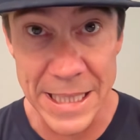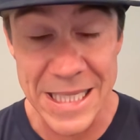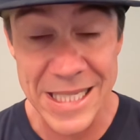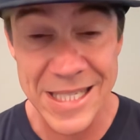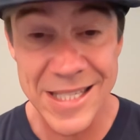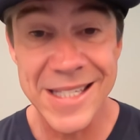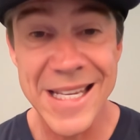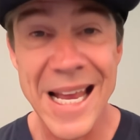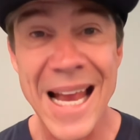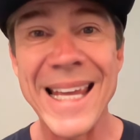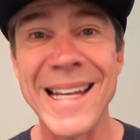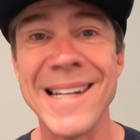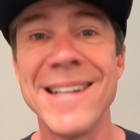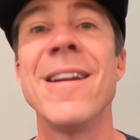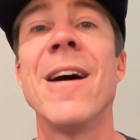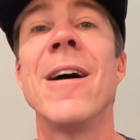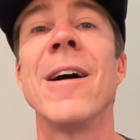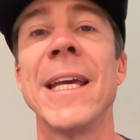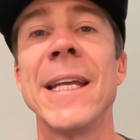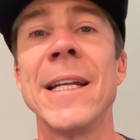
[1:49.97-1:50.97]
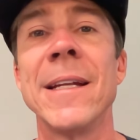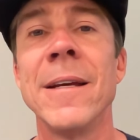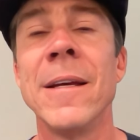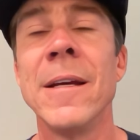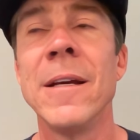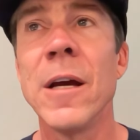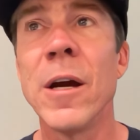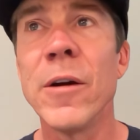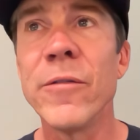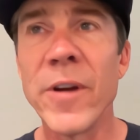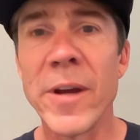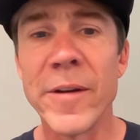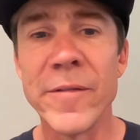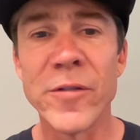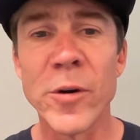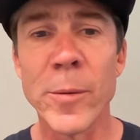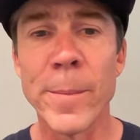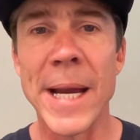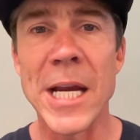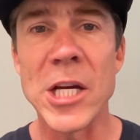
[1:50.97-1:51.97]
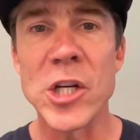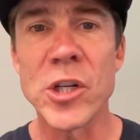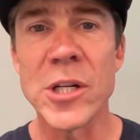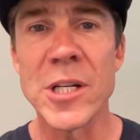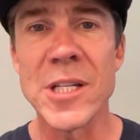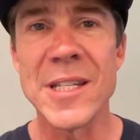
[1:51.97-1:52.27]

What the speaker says: the second nugget of information,